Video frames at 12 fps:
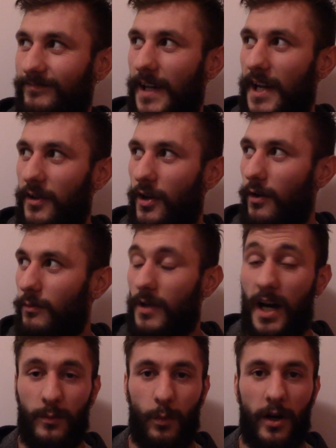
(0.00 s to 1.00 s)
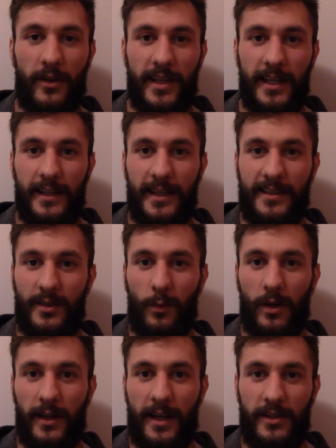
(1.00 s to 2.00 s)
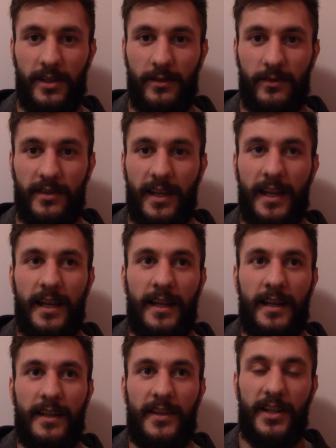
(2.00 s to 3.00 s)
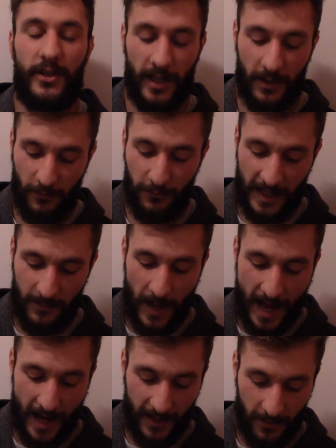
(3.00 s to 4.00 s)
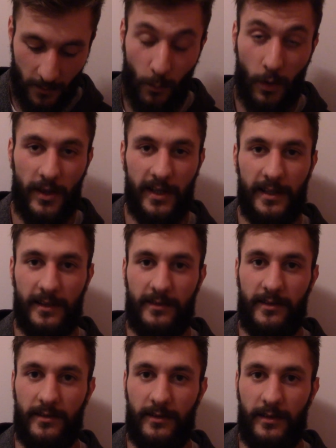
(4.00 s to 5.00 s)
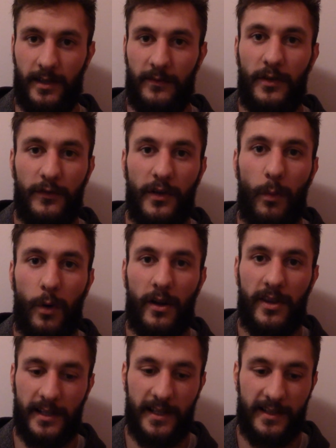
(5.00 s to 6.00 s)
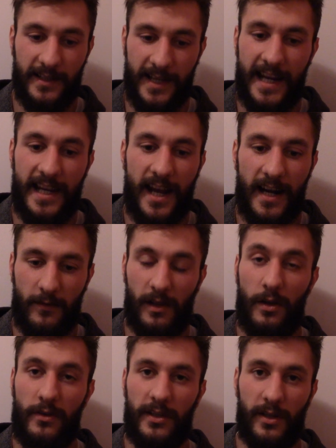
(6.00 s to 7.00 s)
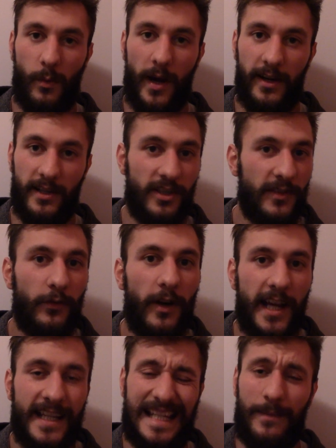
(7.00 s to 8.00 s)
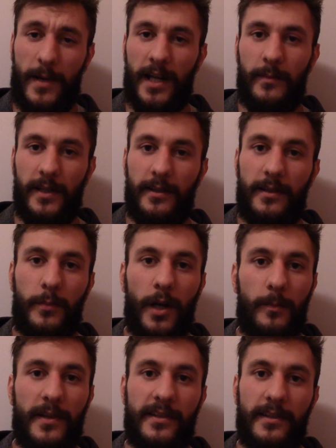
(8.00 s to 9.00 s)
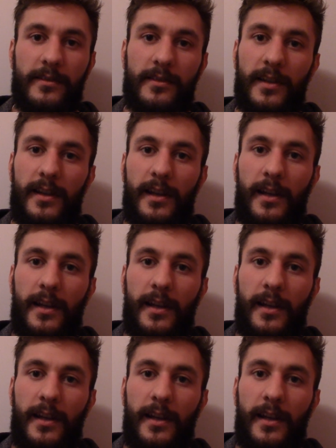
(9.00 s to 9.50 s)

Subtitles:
I don't know, unworthy is the word I'd use, then you're going to reflect back worthiness. If you feel worthiness in any kind of clothing you're wearing, just for experiment purposes.